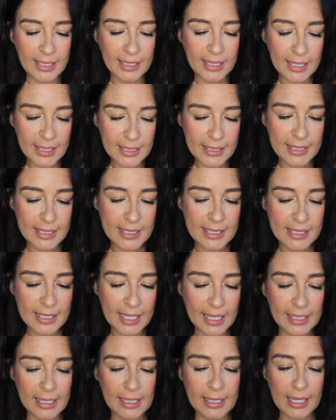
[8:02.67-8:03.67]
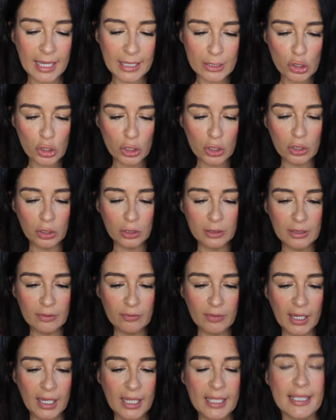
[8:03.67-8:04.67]
is an electrical
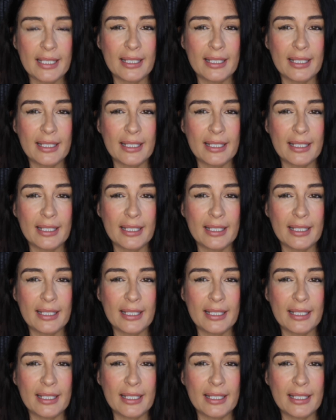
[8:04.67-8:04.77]
device.